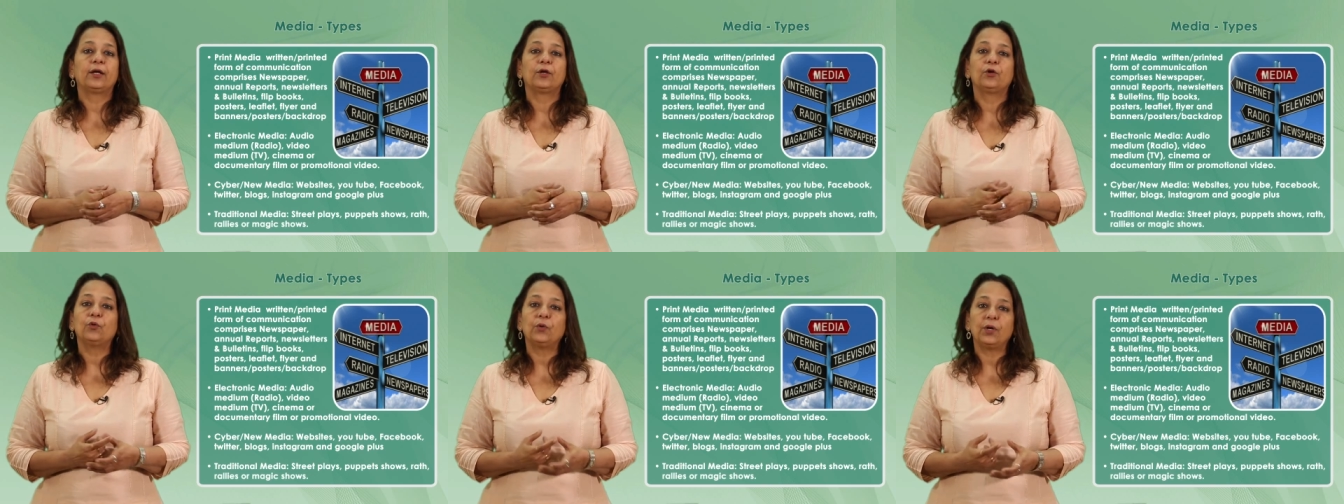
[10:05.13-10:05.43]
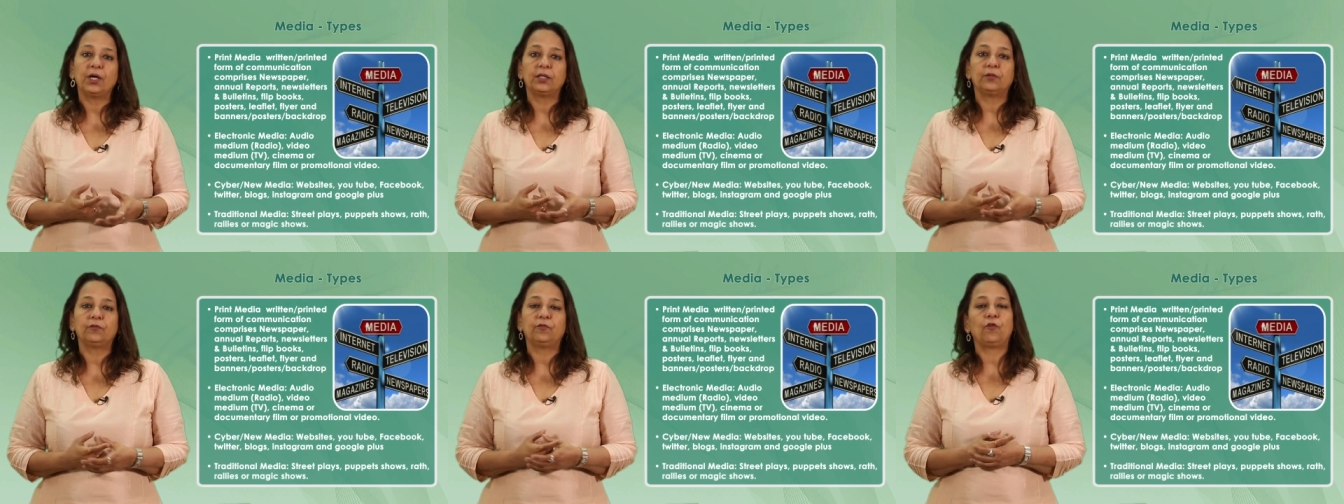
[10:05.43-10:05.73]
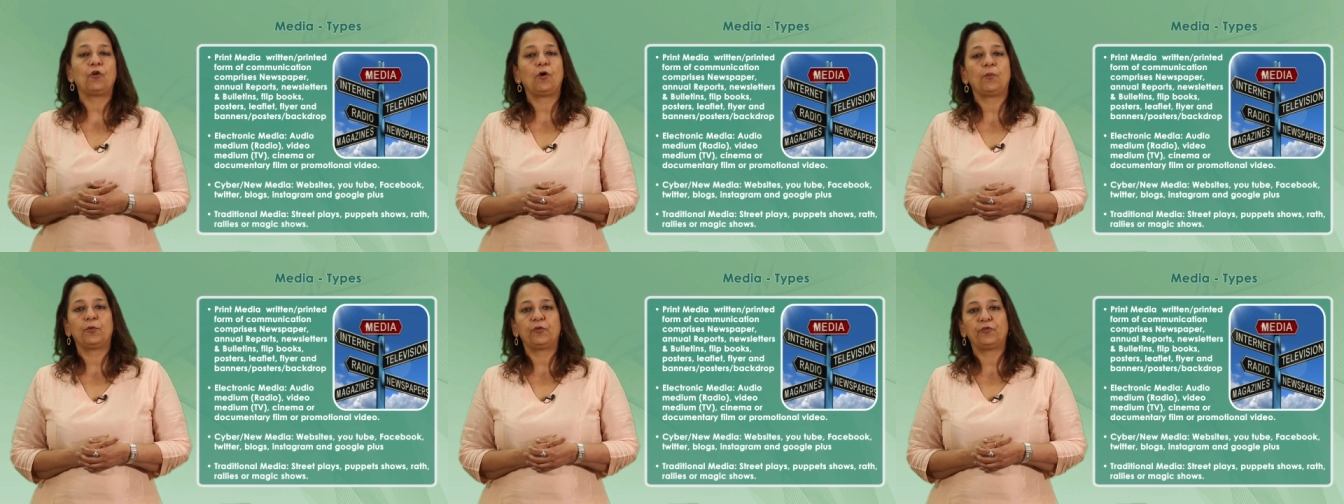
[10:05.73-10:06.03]
no other
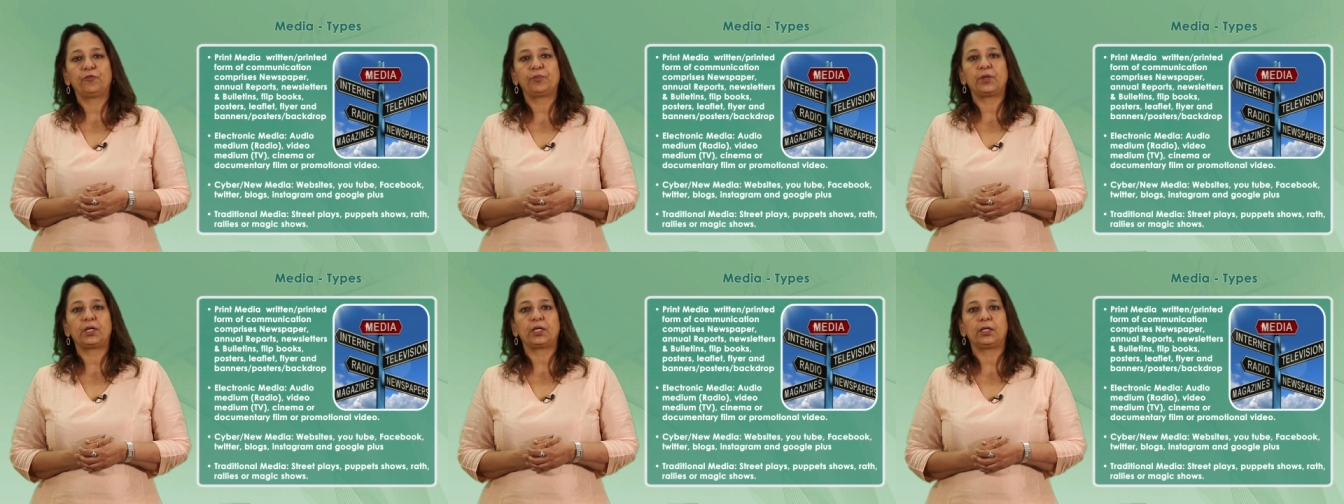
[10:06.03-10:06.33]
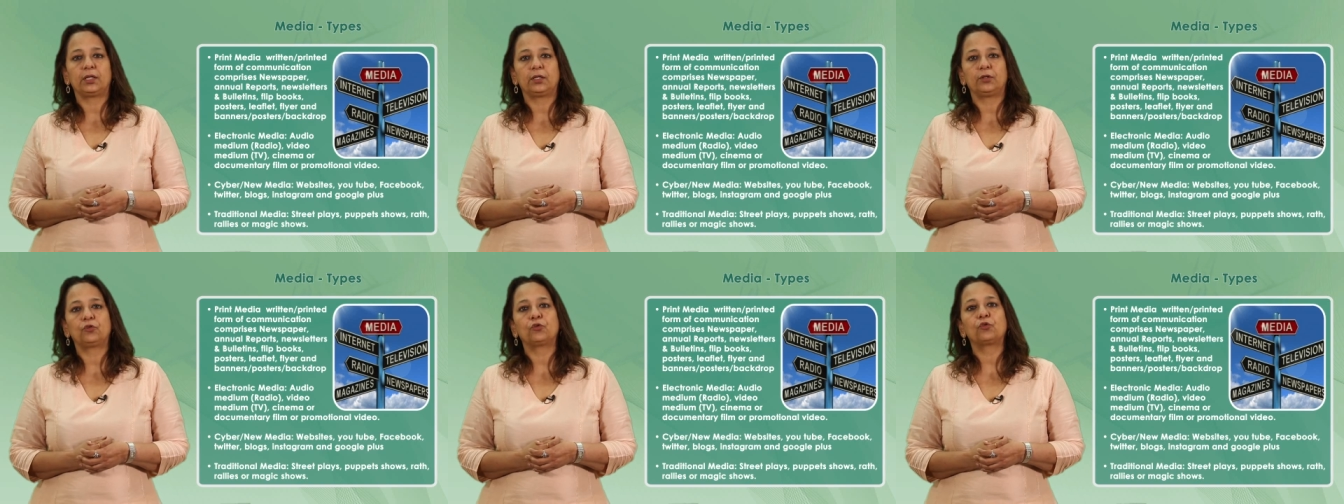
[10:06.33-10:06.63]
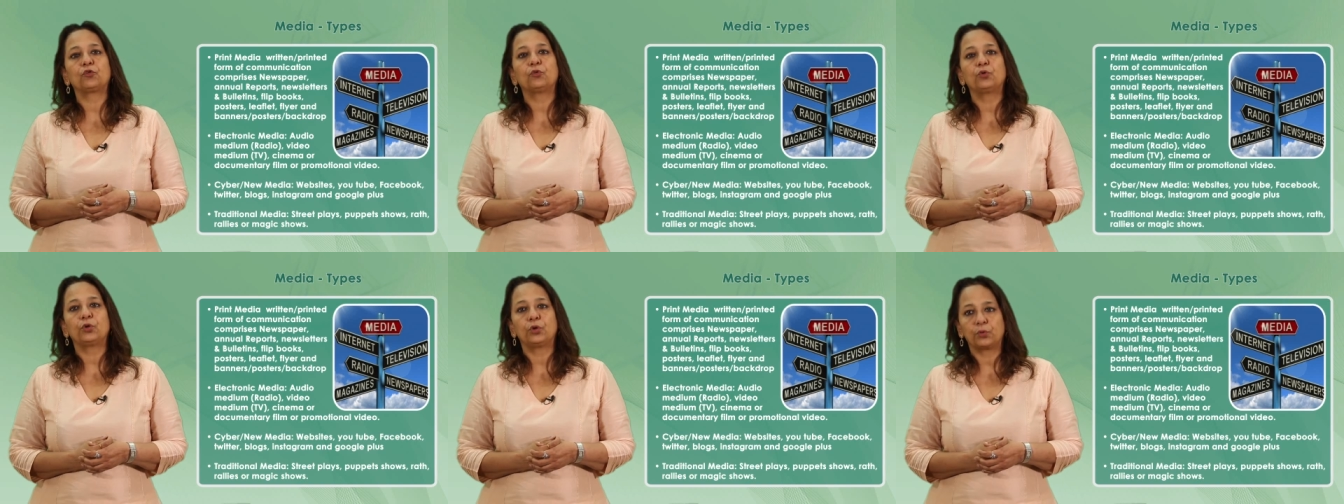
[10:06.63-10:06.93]
form of media
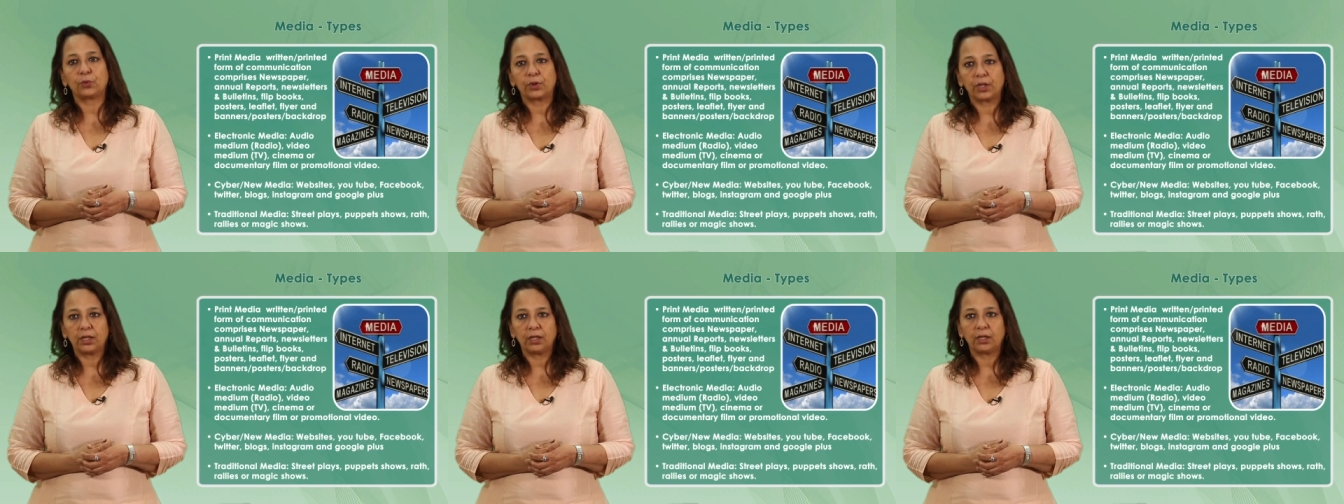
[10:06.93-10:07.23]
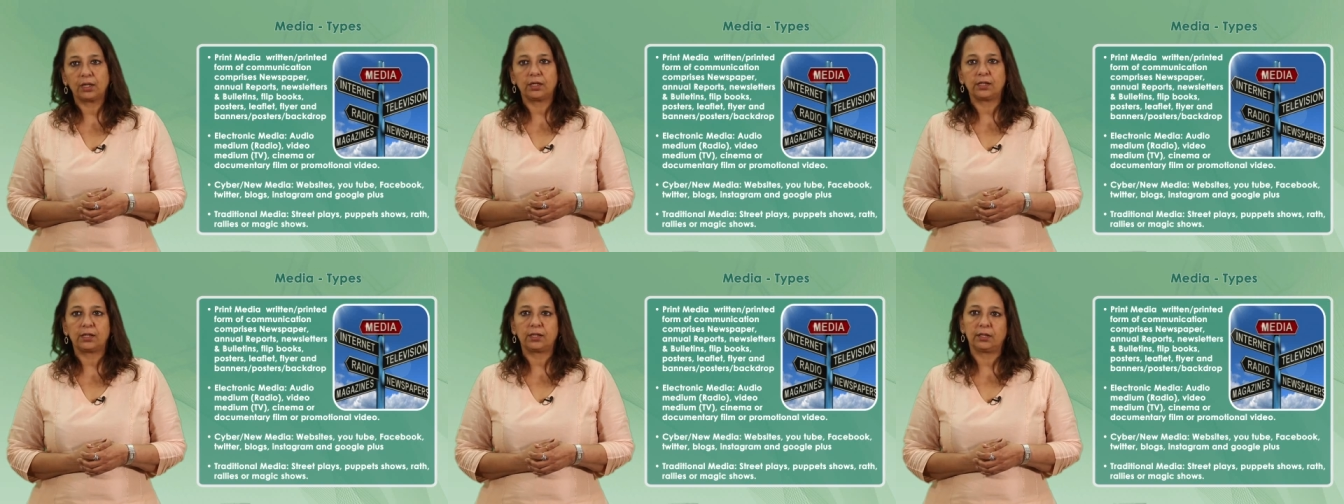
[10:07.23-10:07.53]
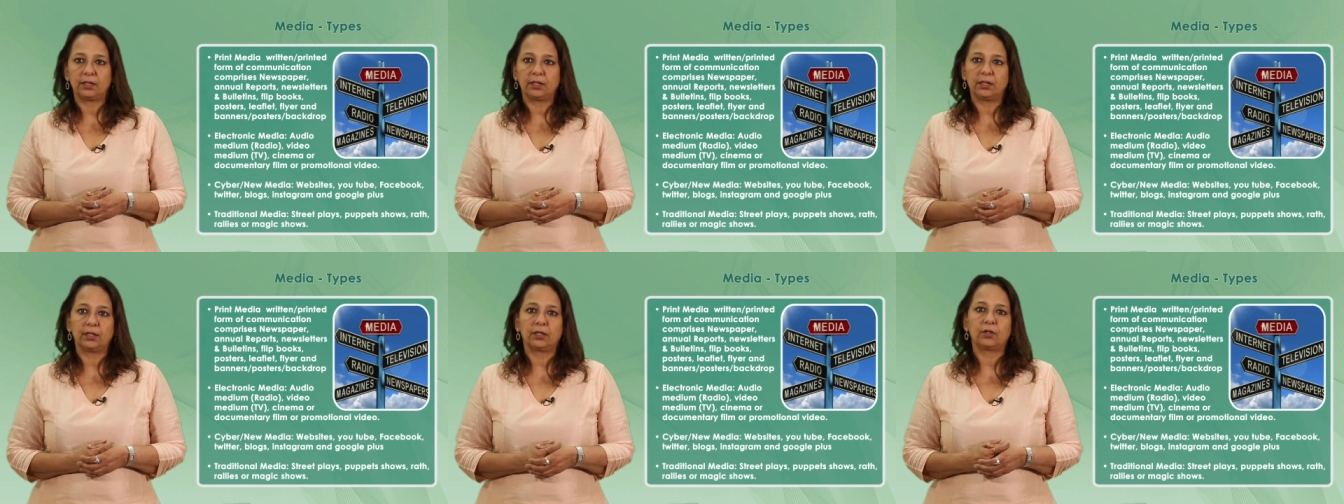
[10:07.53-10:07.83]
through Nukkad
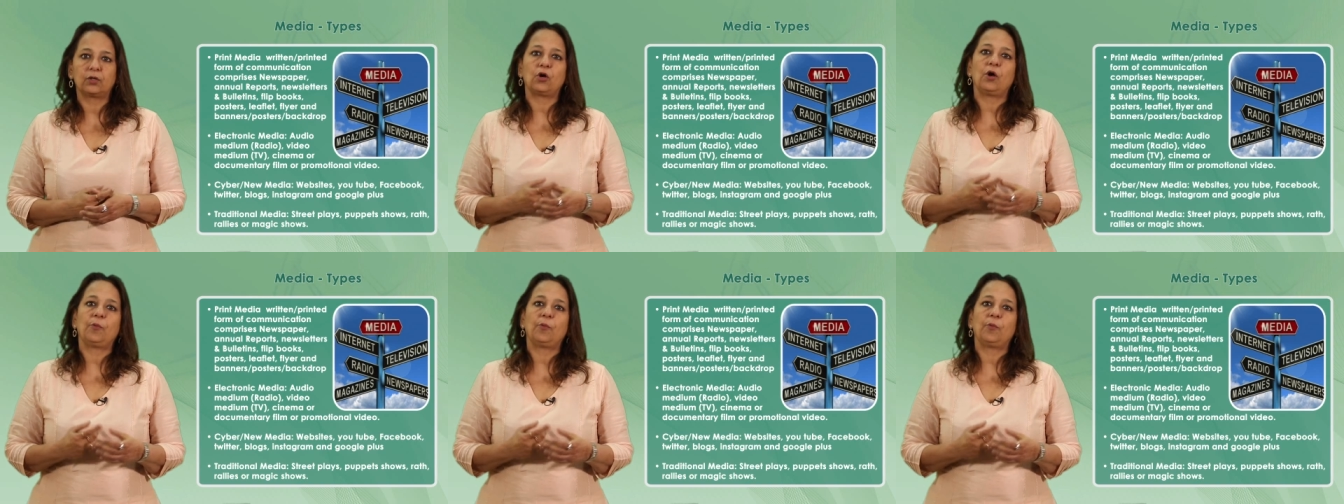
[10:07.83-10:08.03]
Natak